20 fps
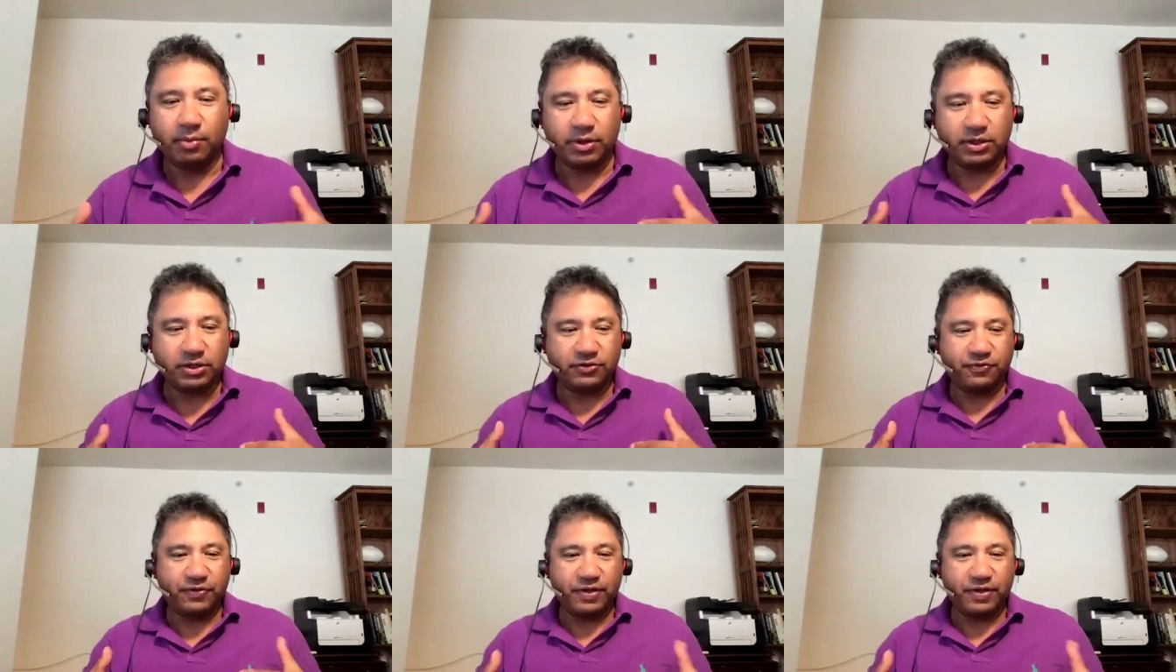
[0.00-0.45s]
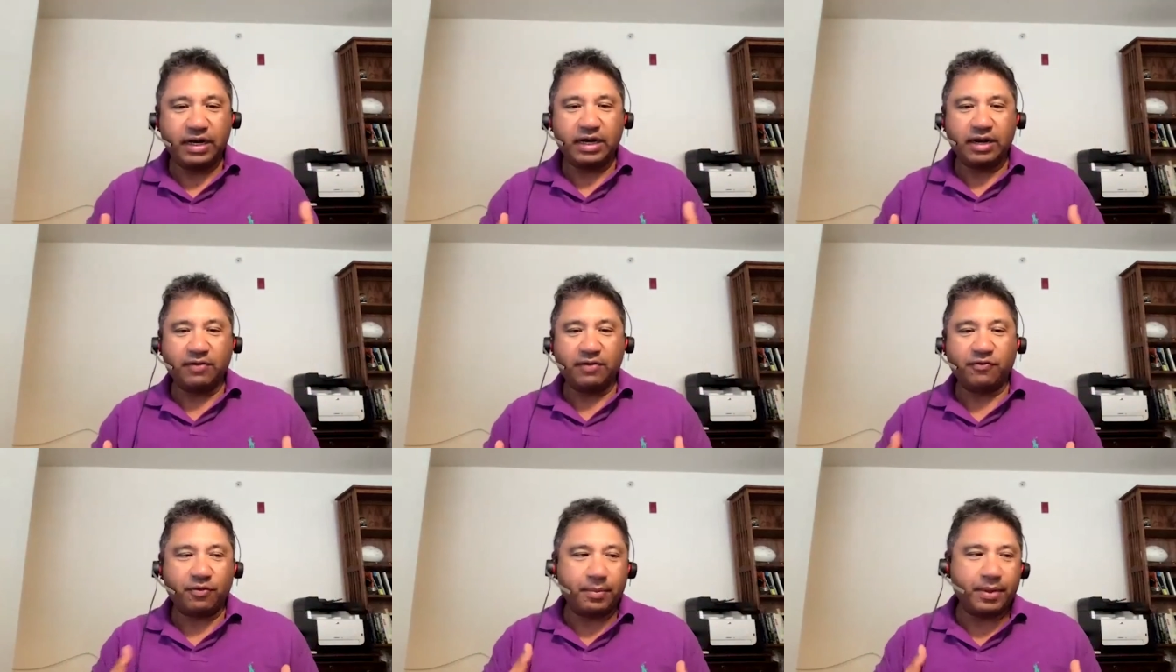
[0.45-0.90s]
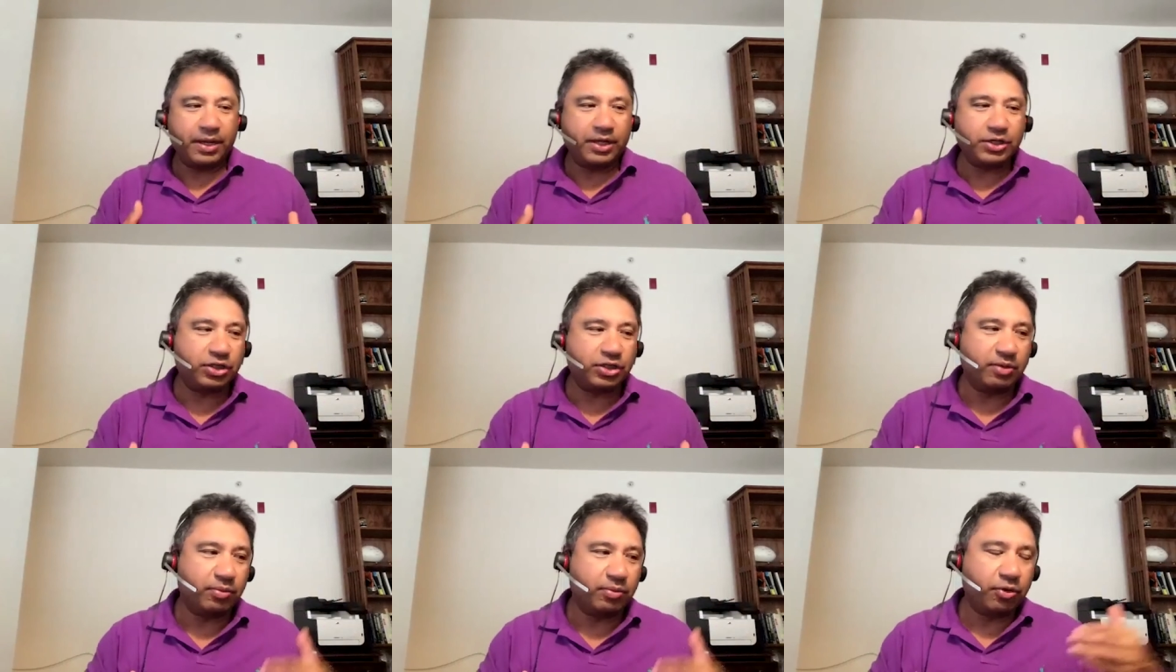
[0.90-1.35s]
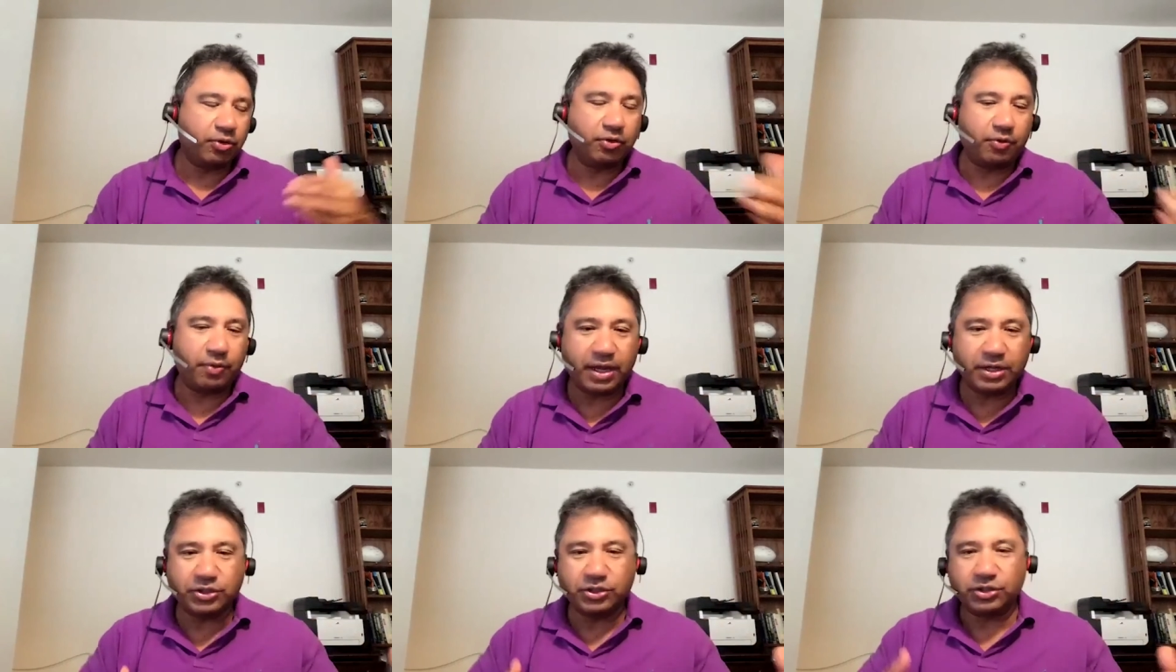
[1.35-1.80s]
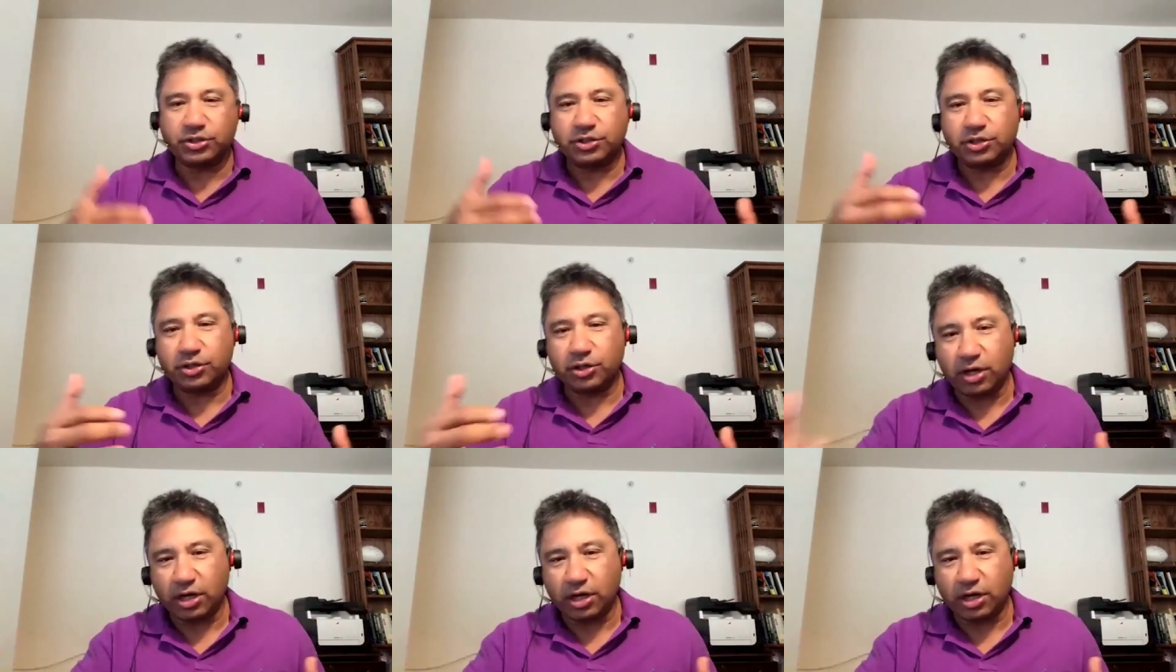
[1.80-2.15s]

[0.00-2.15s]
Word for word: but it's feeding information to both your agents and